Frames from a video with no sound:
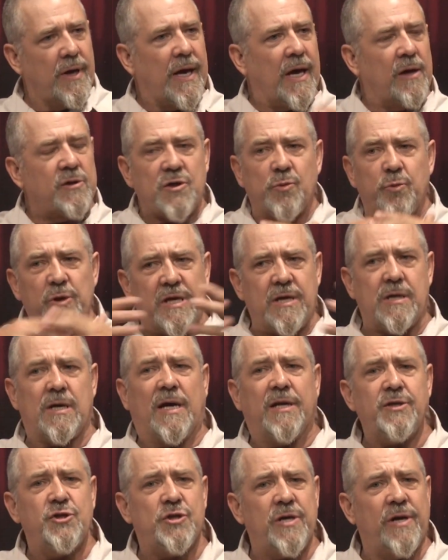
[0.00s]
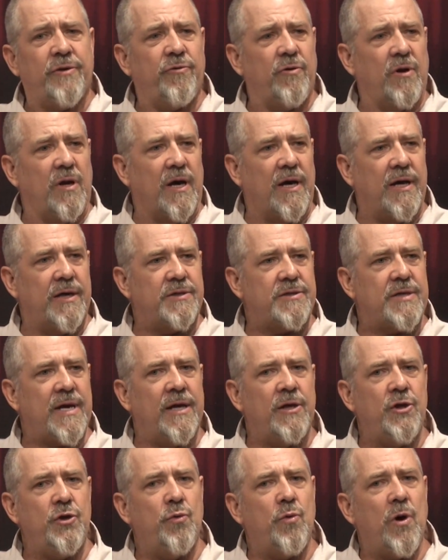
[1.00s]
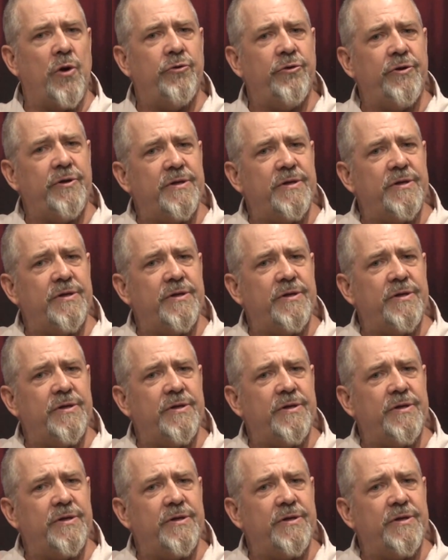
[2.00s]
So we can't generalize, and you only